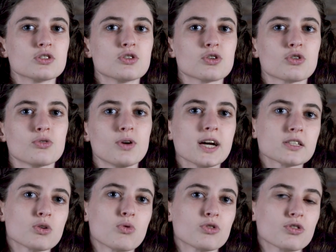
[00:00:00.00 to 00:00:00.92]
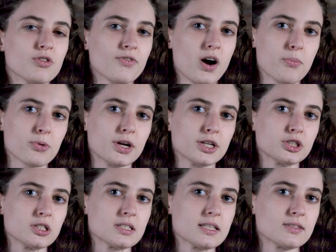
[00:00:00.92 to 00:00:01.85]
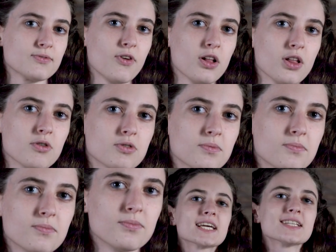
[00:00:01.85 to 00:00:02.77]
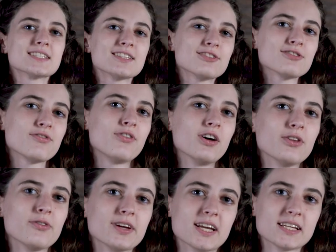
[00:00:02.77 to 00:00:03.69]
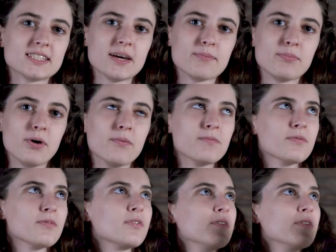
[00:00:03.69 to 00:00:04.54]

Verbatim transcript: so the correct order of operations is followed. Consider the following example.